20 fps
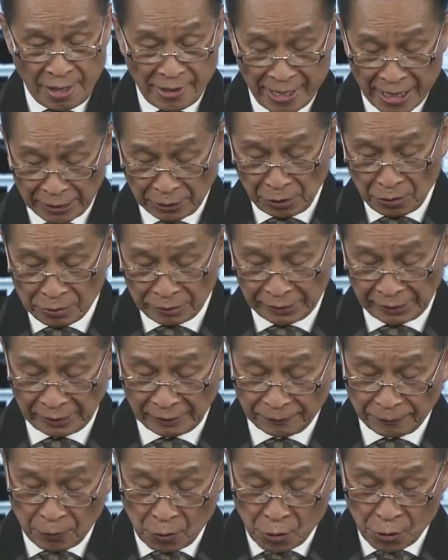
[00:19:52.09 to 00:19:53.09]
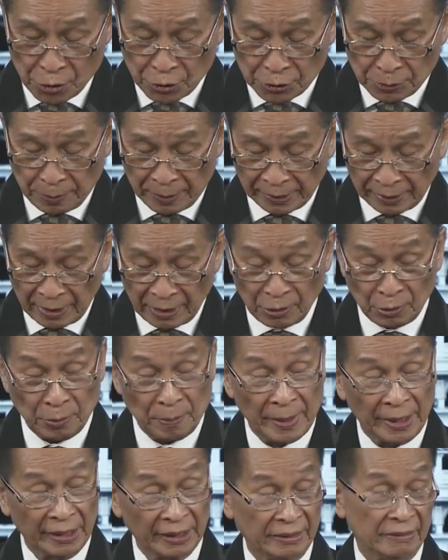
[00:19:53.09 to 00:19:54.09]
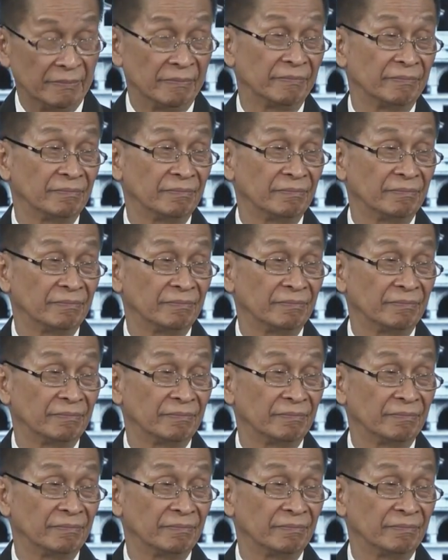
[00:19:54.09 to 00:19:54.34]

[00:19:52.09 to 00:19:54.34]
not only enforced, but are obeyed